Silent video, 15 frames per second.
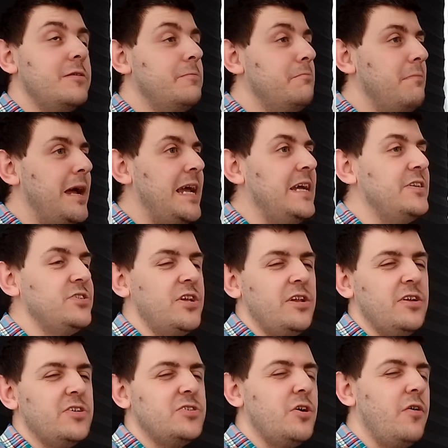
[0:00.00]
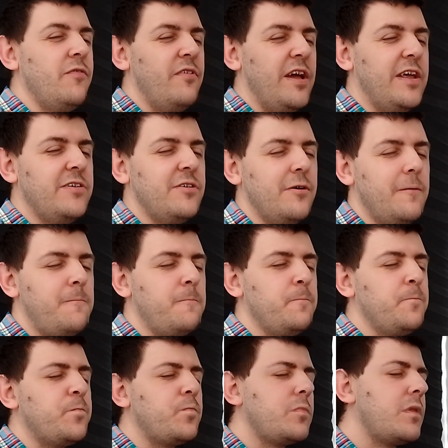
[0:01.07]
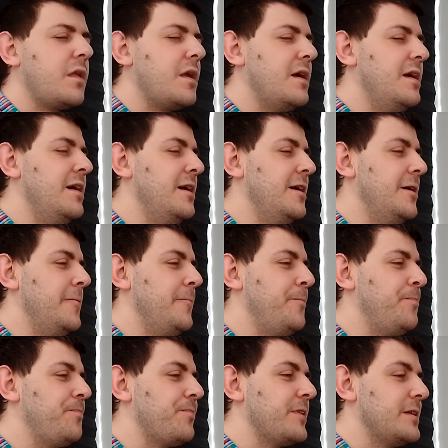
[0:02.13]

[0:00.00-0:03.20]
maziness of it, the